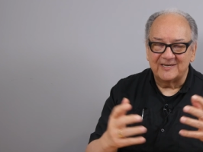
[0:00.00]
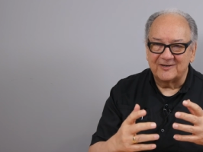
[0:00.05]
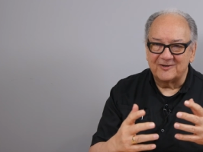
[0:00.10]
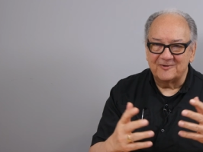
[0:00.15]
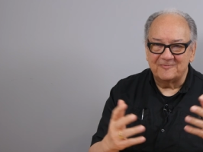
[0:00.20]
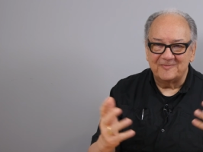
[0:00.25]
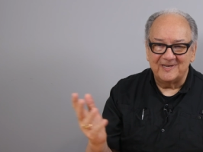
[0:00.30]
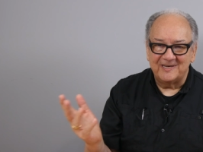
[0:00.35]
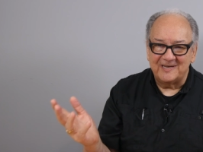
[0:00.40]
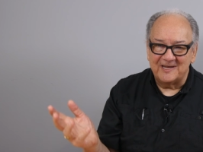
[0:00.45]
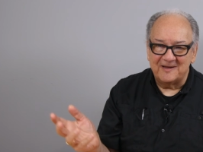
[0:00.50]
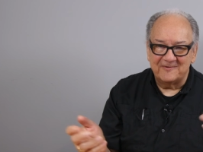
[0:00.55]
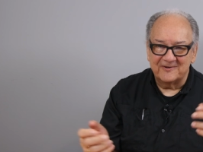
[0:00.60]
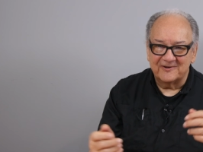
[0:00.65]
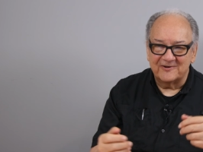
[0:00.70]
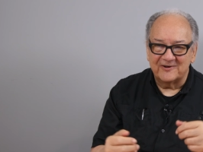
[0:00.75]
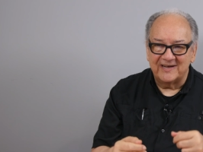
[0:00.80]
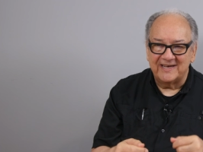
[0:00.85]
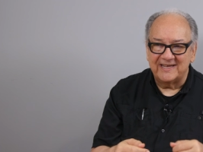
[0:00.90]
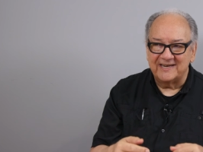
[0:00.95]
it could be
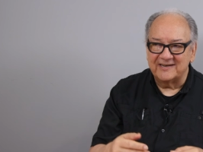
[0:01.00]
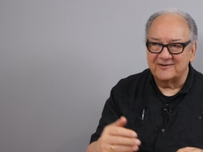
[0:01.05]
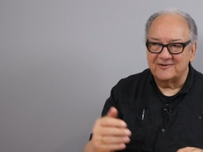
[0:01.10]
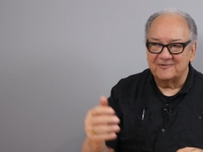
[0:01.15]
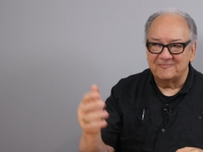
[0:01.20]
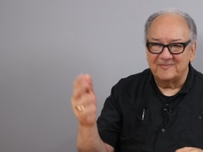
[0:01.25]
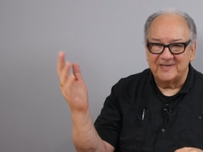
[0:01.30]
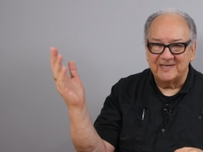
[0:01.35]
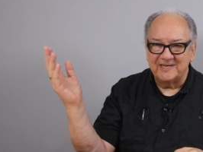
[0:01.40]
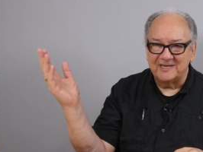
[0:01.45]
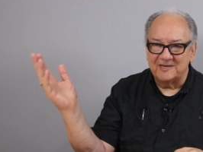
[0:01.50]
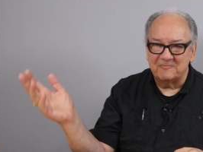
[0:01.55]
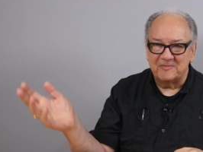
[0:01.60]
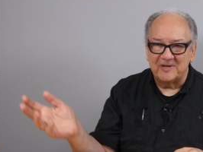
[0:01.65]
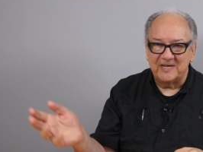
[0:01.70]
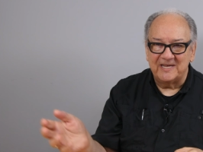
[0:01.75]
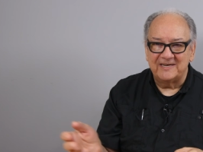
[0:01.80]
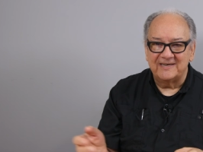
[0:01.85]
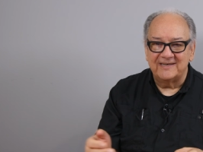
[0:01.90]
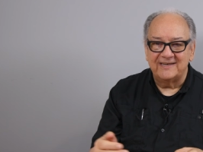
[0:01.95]
Democrat, it could be
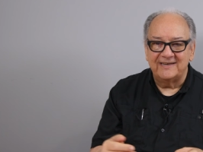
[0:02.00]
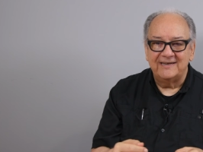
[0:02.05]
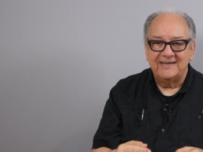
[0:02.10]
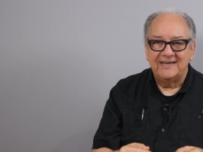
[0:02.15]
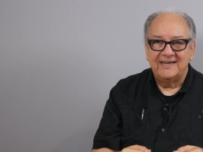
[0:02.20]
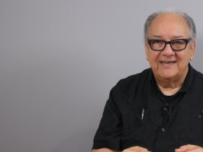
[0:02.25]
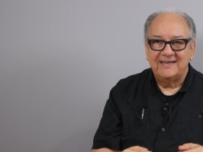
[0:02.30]
independent.